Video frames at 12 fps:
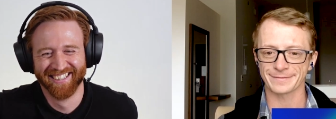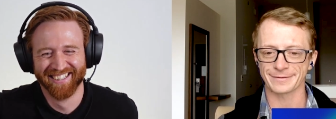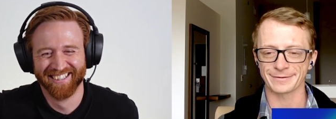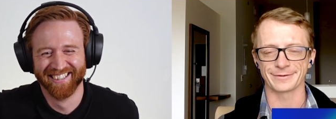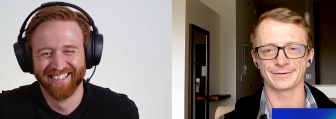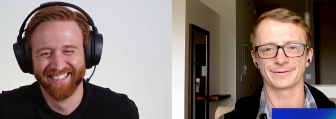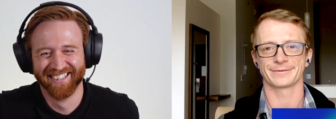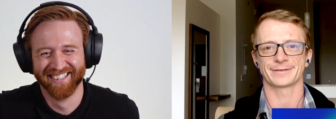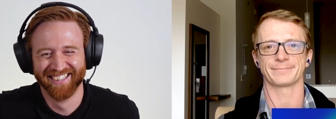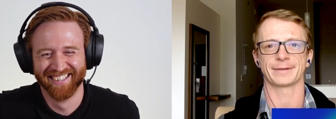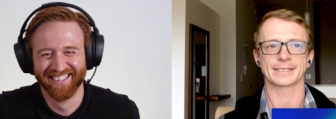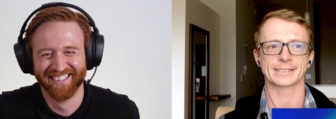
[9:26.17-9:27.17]
Speaker 1: to
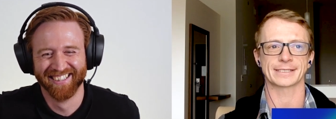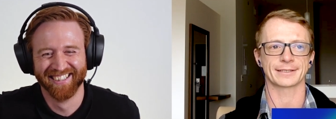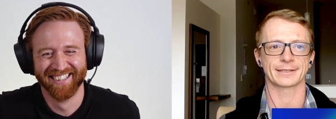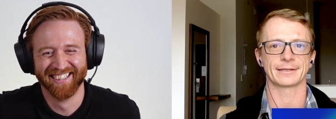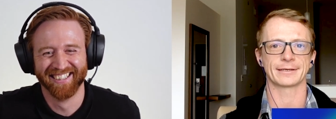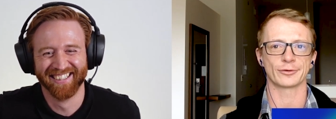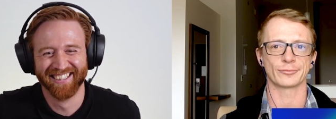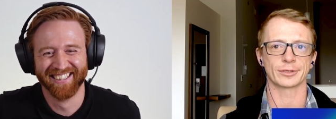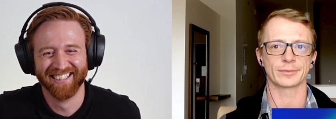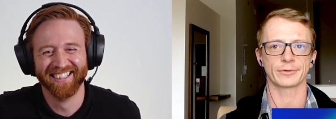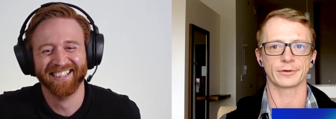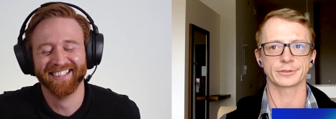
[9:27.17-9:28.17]
to basically the UMA
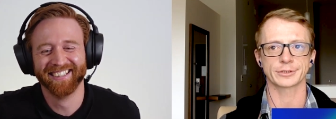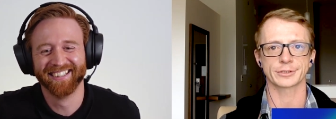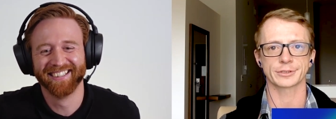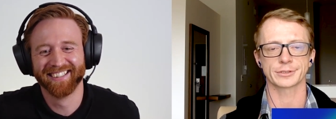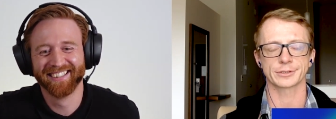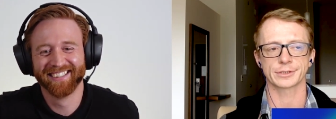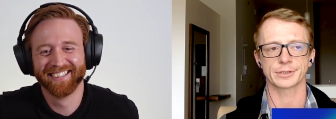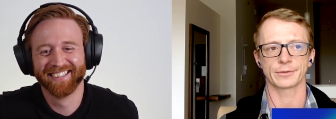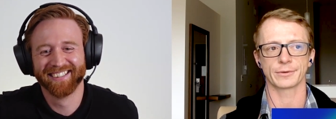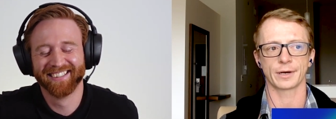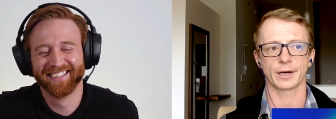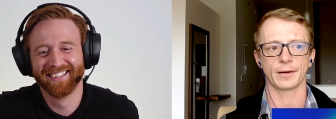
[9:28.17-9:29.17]
approach.
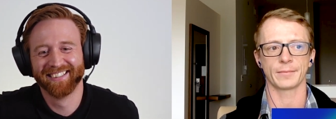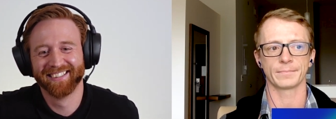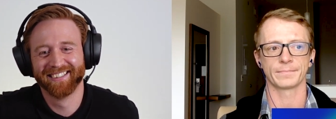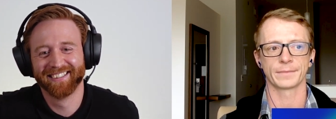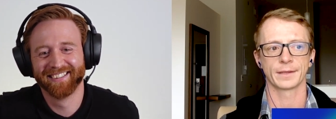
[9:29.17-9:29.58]
So um,